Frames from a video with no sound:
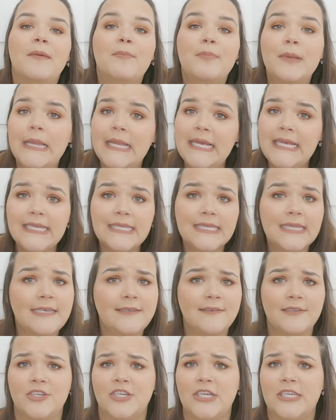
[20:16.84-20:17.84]
Please
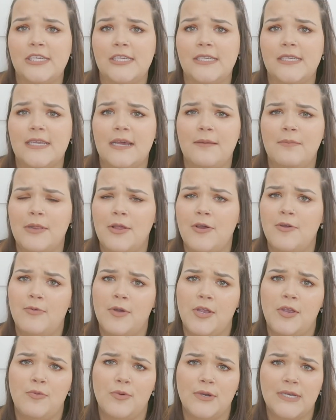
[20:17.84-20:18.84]
leave suggestions down below
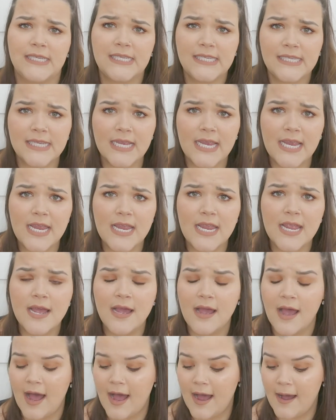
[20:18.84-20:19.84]
what you want to see.
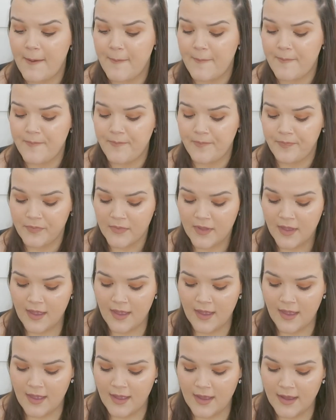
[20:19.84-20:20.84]

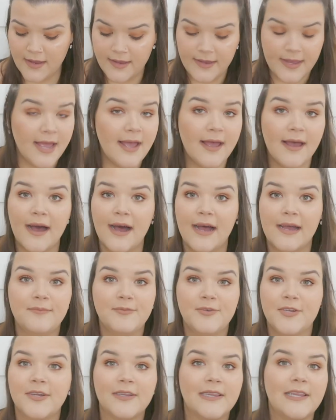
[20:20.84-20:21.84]
Yeah, I'm
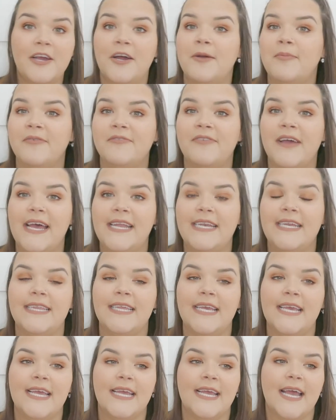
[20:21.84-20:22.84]
totally open for
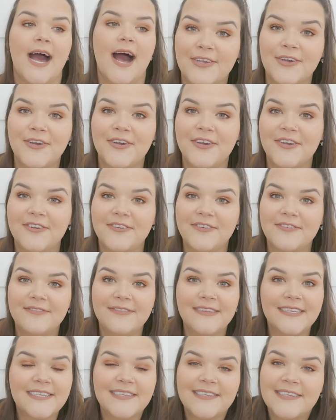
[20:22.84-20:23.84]
anything. So
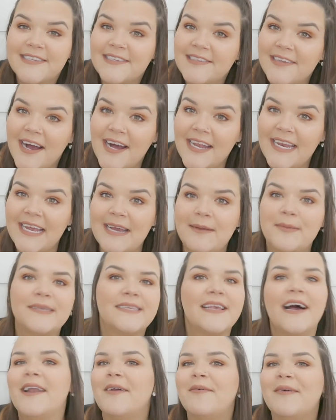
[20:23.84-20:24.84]
this is exciting. I'm
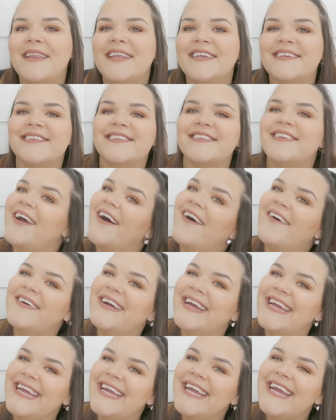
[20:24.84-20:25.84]
excited where this is
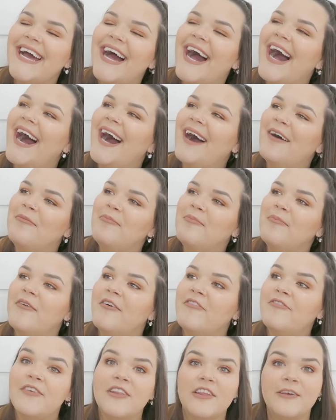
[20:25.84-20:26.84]
going.
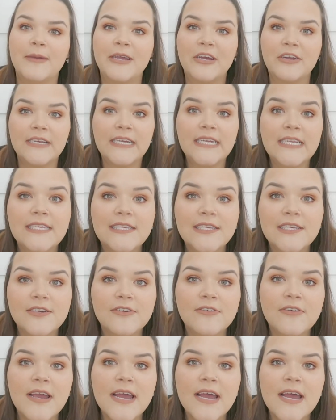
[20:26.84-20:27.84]
Follow me on
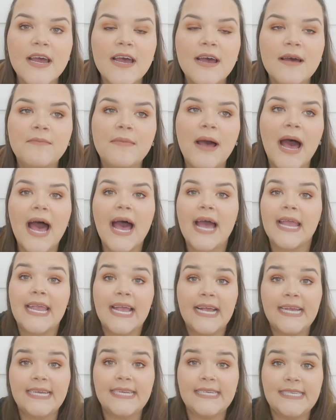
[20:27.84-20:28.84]
Instagram,
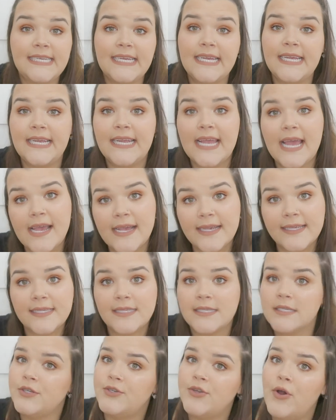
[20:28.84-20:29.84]

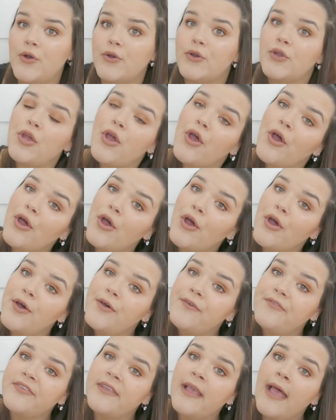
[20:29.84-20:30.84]

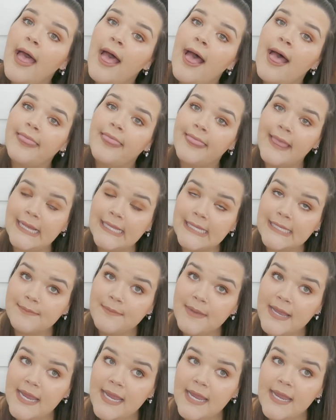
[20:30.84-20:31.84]
kts.curves. That's
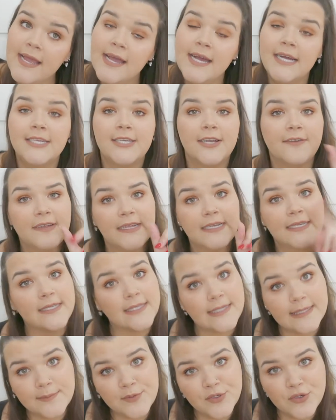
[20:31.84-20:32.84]
me. Don't forget to
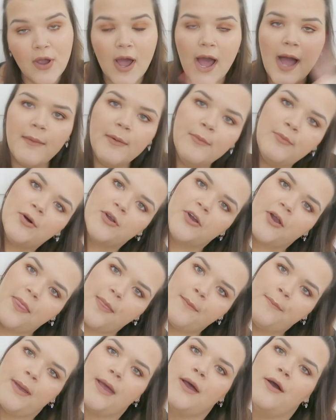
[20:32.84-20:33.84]
subscribe and put on
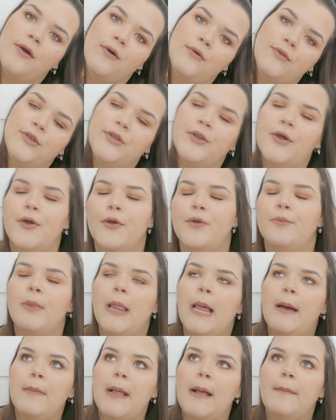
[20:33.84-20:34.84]
the bell, you know,
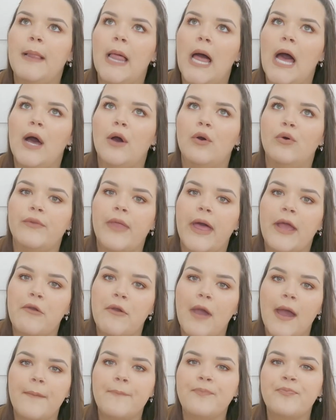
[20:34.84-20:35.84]
blah, blah, blah, all that
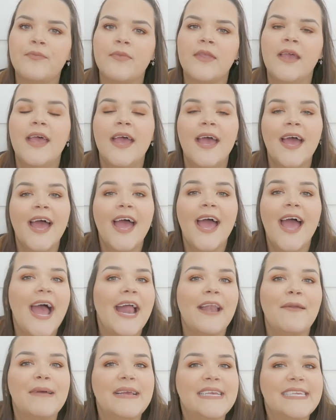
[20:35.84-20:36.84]
crap.
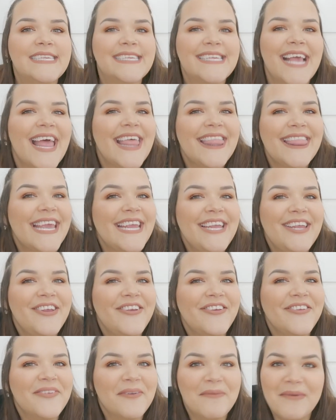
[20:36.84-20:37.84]
Anyways, thank
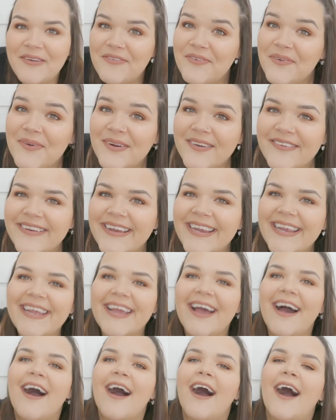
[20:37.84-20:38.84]
you so much for
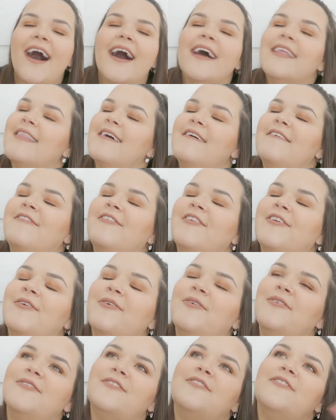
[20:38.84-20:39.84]
watching. I love you
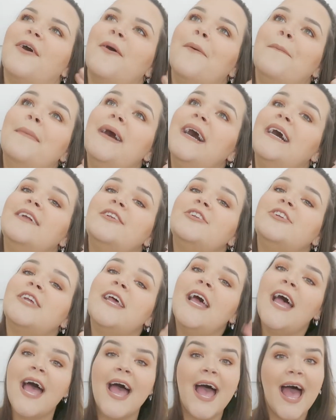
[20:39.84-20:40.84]
all so much.
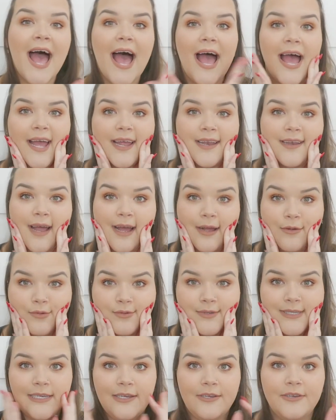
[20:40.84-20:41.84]
And I will
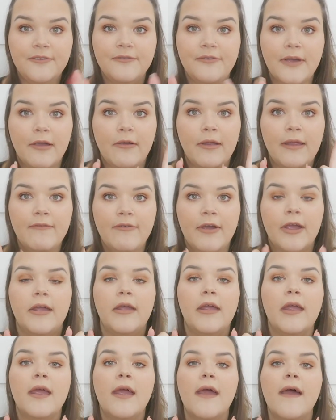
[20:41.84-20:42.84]
see you very,
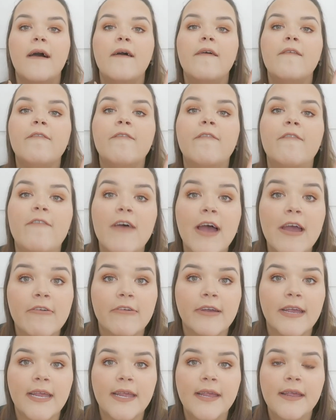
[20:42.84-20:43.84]
very,
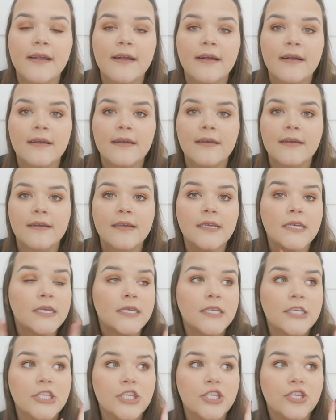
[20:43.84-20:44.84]
very
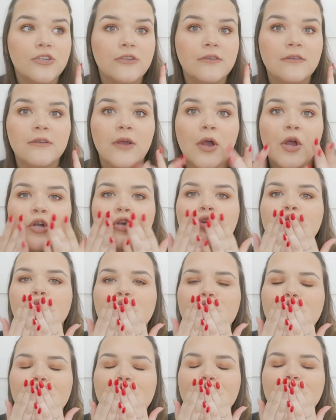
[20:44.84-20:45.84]
soon.
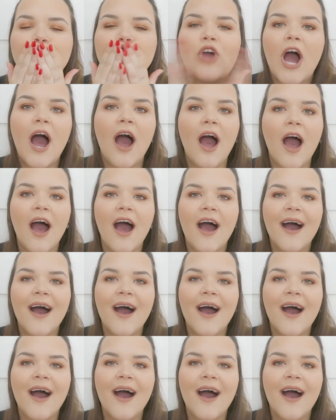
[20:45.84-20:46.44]
Mwah.